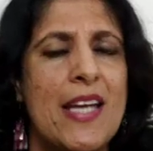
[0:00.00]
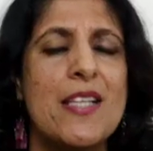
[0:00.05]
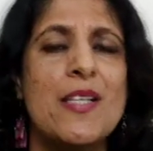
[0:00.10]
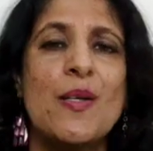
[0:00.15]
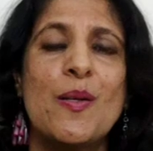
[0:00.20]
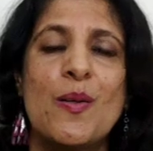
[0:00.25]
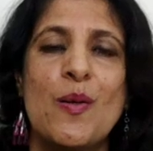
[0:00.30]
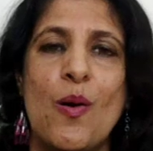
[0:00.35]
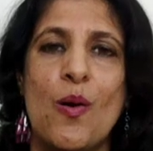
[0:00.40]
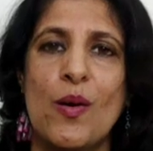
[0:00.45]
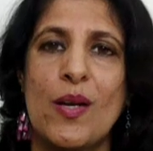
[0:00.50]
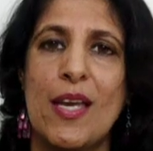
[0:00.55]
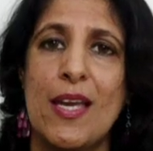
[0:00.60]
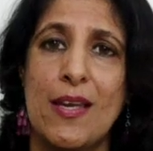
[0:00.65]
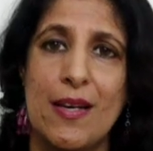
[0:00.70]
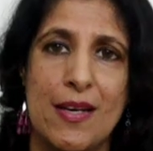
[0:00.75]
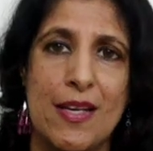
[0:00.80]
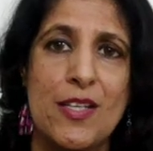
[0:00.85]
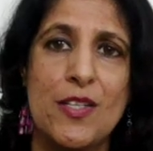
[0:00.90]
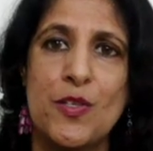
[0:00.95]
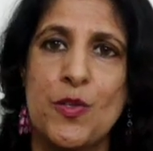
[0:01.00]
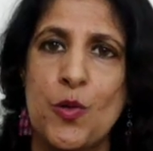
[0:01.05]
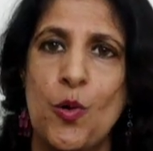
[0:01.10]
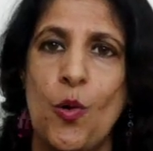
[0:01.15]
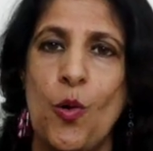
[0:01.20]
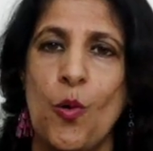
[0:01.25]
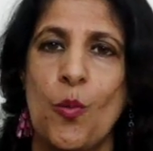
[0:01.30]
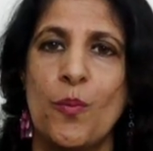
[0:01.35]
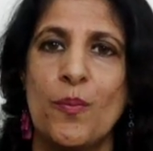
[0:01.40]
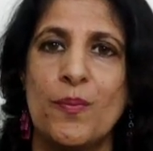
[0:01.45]
8 o'clock he reached
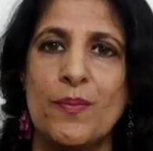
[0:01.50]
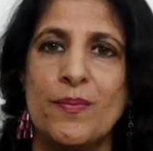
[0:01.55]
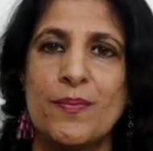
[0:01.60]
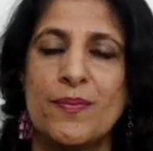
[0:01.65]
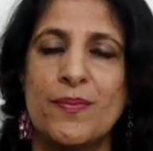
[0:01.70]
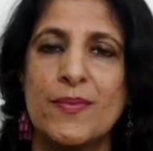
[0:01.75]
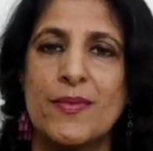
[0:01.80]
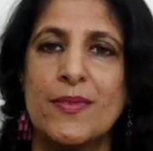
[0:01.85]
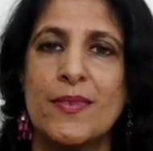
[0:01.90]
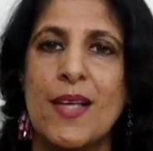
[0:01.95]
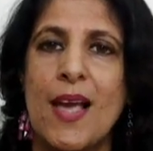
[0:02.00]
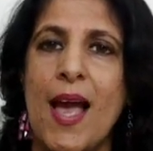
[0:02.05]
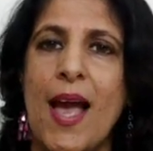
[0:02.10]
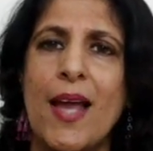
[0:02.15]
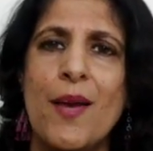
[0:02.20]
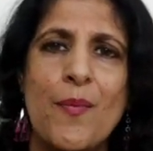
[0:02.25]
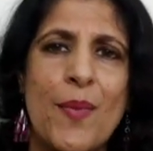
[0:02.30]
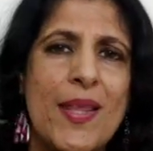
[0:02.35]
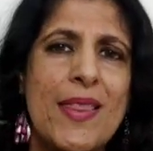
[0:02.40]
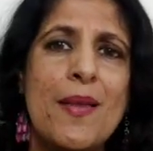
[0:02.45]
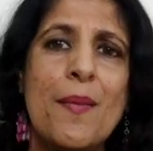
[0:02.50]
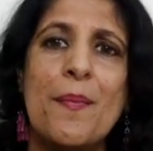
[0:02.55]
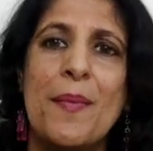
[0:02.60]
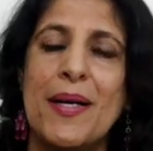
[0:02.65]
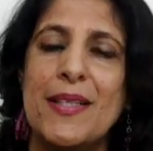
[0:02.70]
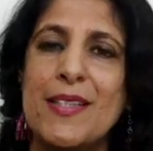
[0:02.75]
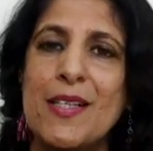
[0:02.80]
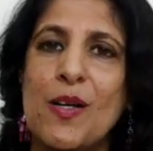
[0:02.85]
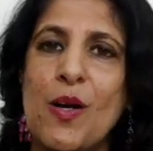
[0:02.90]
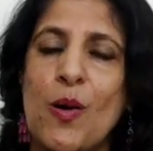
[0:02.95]
home. And when the
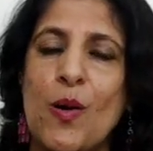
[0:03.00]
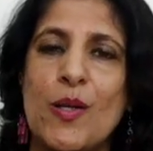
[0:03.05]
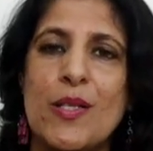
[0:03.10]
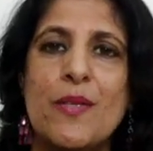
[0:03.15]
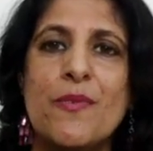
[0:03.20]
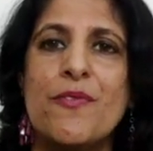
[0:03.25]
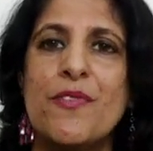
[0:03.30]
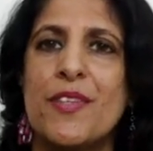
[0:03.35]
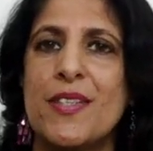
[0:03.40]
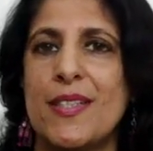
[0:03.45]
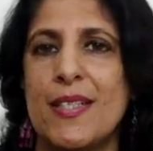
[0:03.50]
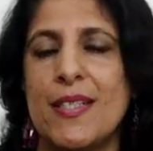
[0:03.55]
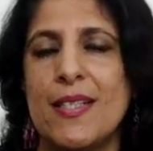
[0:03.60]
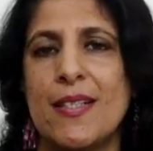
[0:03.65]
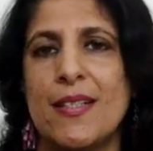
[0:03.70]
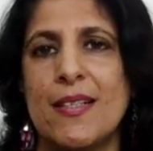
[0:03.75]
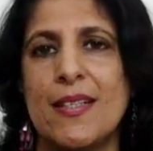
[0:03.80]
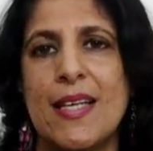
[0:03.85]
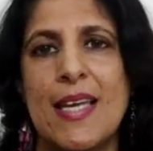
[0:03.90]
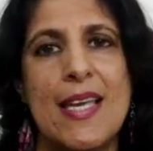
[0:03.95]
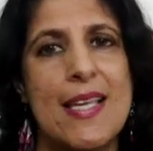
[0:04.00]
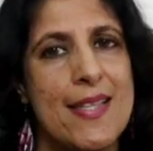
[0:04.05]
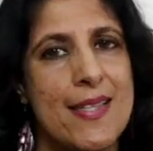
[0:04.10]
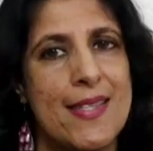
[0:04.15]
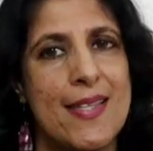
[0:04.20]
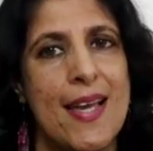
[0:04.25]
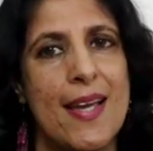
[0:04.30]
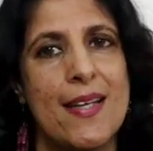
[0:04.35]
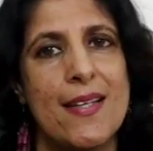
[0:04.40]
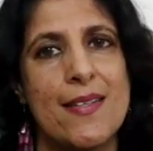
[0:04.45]
mother called him for dinner, he
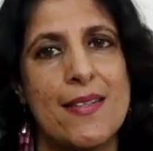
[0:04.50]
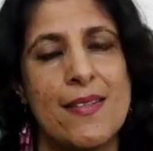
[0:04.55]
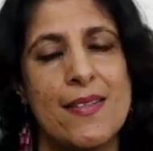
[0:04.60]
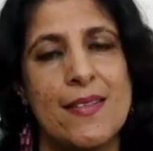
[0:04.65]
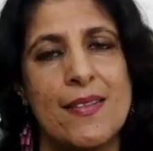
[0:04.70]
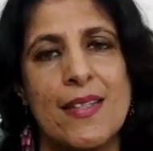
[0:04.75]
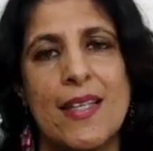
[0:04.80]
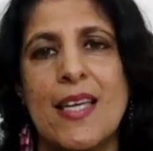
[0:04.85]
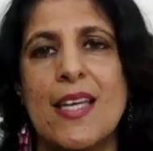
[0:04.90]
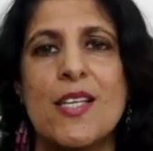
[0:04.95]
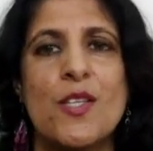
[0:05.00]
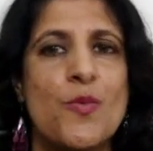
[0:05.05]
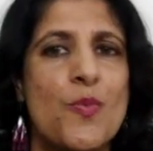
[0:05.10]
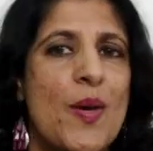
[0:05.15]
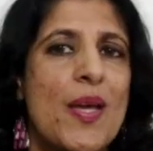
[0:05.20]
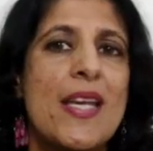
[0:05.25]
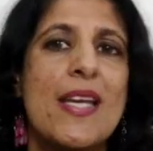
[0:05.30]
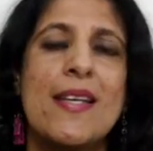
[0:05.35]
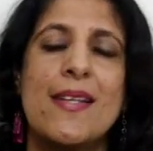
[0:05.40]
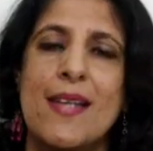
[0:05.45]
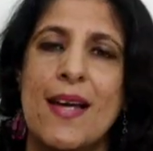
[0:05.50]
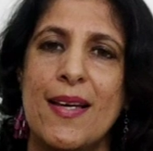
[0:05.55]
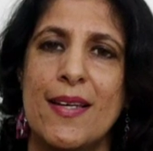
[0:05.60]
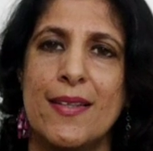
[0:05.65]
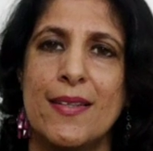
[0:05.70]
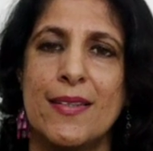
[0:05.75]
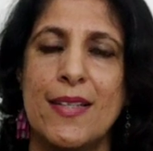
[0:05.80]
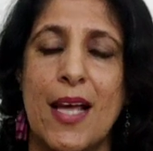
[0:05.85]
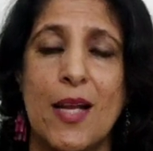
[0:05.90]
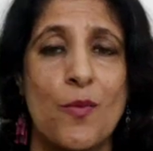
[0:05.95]
said he is very
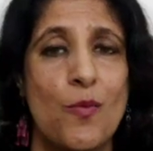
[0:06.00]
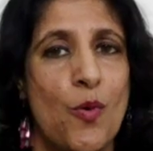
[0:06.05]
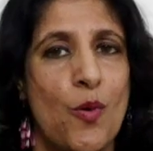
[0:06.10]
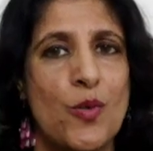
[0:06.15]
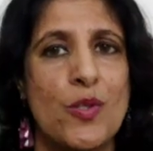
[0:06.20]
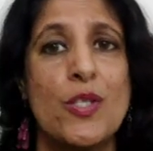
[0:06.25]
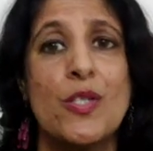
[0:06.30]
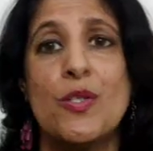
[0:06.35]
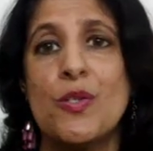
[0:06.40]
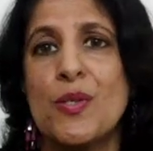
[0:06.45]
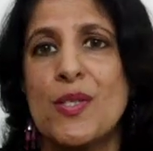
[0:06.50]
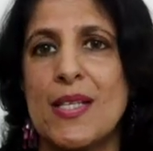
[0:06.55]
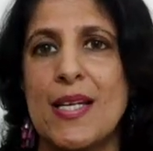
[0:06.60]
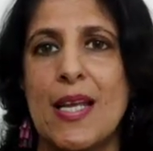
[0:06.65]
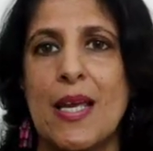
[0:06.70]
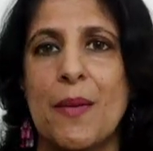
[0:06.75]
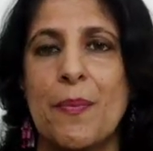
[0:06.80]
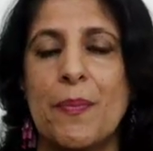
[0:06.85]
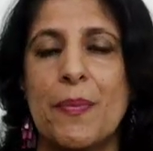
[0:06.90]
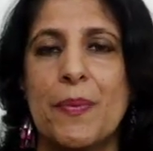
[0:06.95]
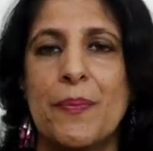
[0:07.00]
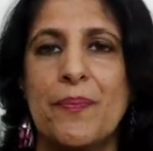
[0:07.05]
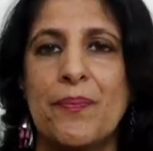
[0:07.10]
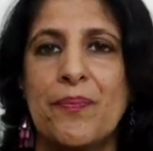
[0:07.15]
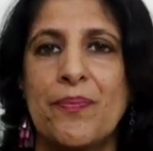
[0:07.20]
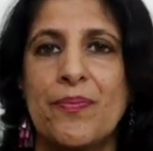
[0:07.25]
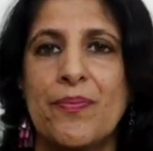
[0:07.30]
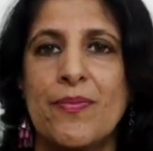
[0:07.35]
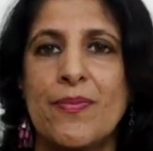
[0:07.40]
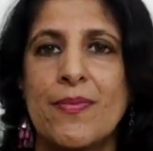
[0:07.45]
tired and wanted to sleep.
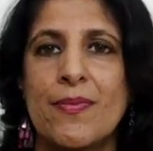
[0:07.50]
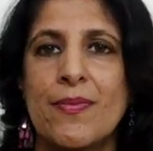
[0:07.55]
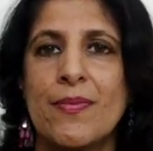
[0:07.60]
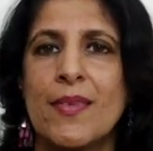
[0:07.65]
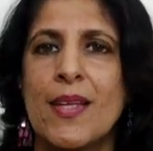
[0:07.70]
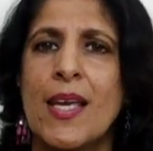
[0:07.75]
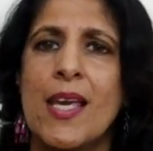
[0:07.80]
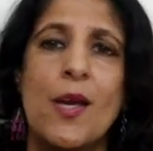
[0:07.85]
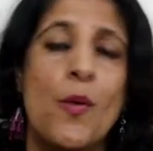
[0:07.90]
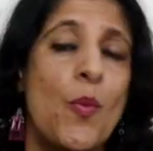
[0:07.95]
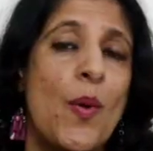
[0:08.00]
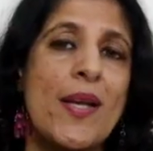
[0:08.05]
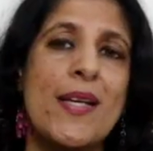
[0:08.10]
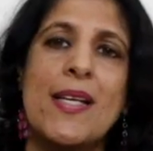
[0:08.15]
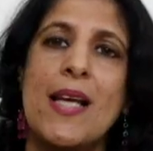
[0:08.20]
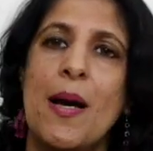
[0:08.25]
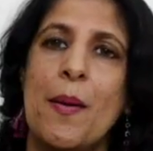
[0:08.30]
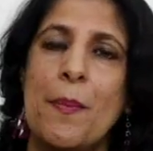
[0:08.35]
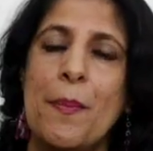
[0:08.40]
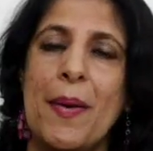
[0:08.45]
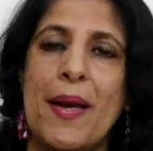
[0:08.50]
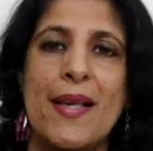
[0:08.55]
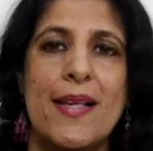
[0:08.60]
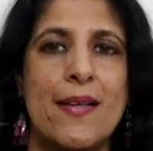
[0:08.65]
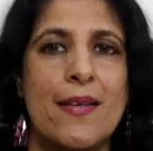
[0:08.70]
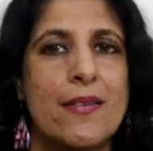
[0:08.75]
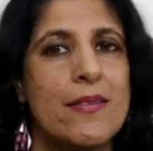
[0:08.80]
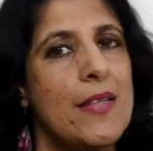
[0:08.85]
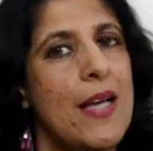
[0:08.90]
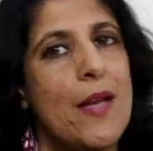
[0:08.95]
He went up
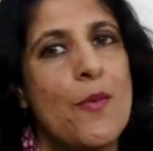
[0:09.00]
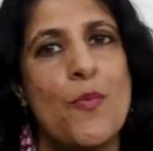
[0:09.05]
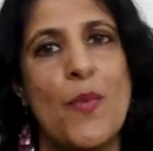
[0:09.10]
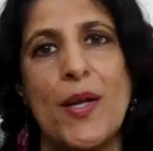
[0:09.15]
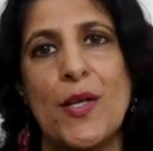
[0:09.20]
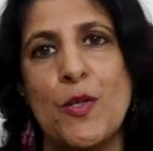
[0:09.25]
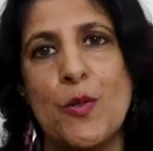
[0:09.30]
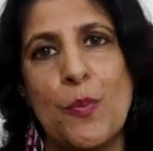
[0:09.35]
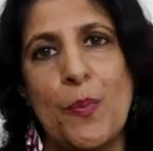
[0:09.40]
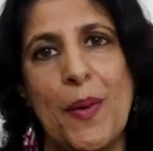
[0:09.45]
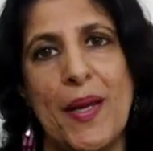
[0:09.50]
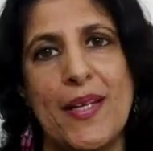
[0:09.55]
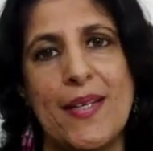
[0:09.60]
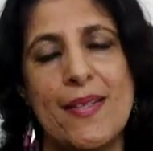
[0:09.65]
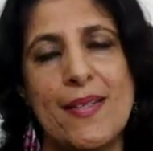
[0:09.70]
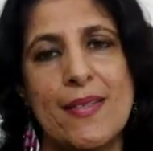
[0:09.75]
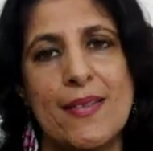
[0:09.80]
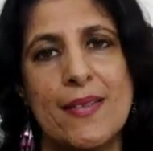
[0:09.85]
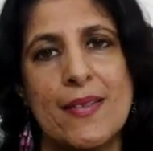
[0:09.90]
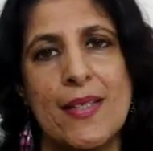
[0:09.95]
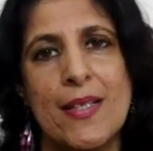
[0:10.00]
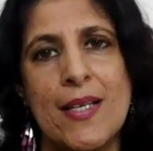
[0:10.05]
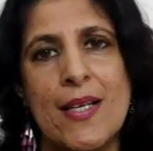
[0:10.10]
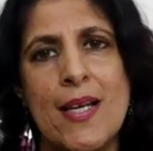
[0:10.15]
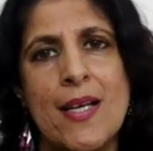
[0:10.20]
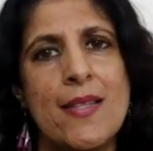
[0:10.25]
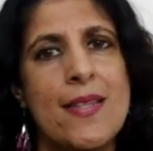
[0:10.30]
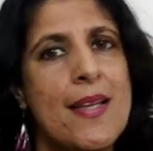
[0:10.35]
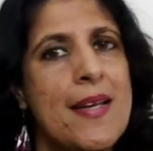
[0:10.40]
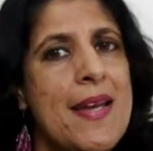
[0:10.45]
and went to bed.
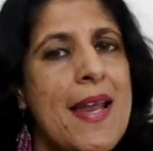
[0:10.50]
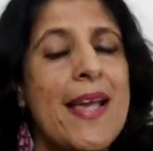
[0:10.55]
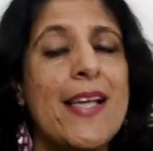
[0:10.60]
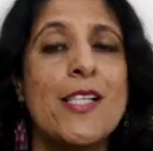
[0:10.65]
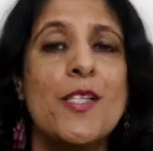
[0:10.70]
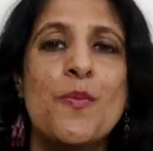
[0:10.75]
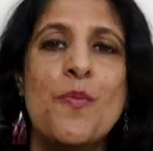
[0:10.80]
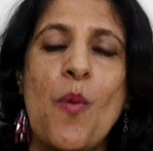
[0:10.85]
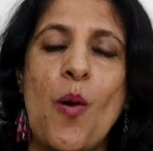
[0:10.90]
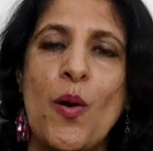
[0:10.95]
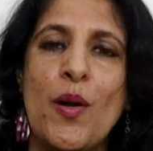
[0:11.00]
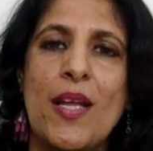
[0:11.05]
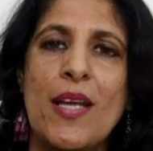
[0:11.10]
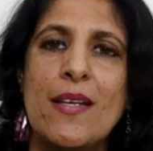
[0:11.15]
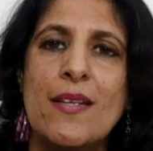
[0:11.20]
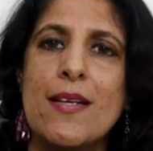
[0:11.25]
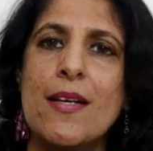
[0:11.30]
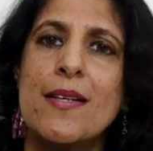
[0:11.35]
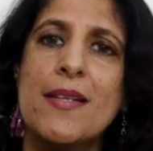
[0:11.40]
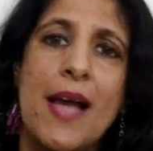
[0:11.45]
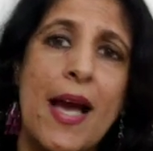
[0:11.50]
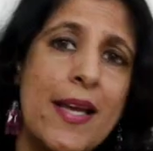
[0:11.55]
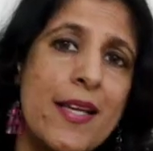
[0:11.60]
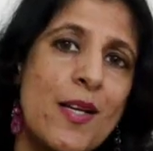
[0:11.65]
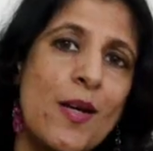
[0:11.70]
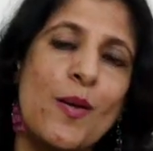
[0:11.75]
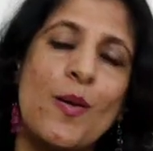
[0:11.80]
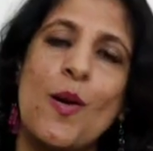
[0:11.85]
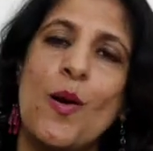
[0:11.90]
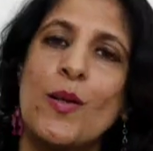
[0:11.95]
The next morning till 9
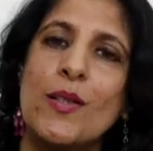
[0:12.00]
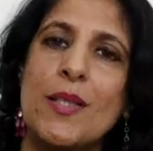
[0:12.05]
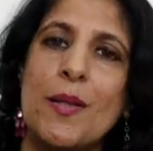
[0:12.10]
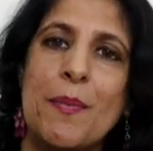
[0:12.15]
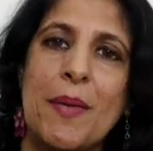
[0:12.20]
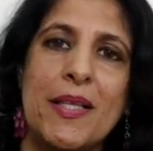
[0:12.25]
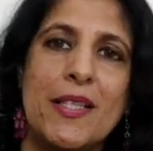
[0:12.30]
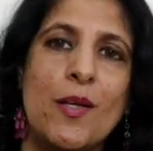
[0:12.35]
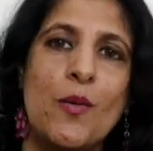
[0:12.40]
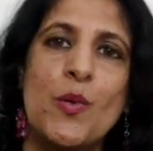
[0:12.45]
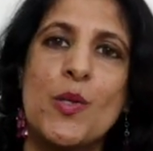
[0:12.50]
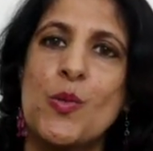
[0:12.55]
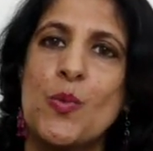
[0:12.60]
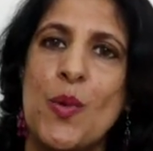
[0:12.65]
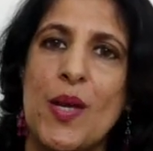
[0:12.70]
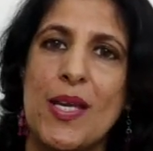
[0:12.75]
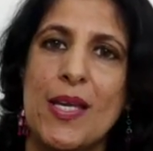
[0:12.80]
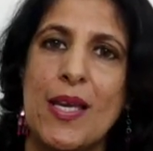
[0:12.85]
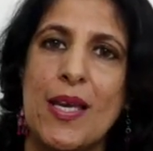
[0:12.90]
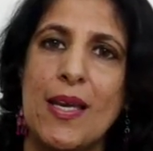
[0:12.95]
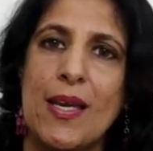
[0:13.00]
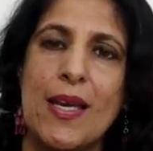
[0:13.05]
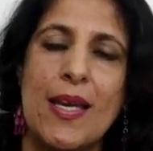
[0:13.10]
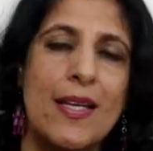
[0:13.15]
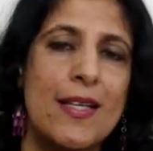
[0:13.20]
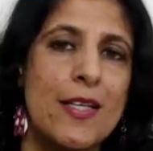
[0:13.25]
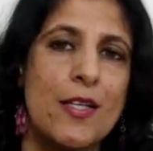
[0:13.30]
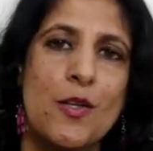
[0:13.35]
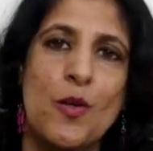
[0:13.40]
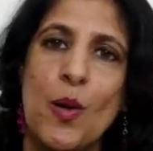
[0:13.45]
o'clock the mother was waking. He
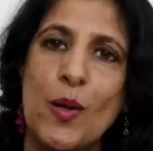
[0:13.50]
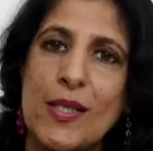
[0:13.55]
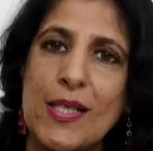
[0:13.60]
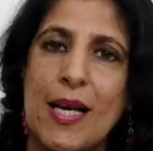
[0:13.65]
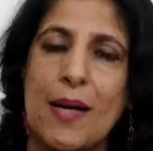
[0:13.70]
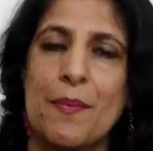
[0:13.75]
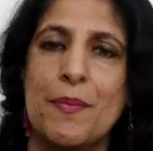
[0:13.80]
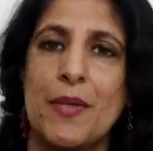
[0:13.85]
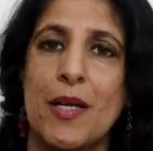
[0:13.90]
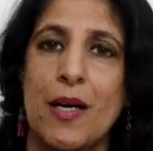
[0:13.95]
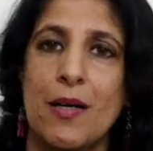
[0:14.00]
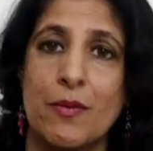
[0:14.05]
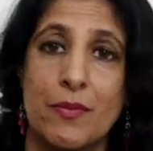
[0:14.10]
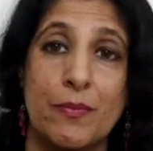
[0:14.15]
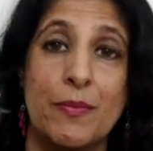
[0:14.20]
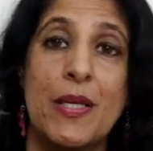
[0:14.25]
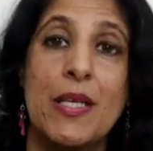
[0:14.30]
did not come down.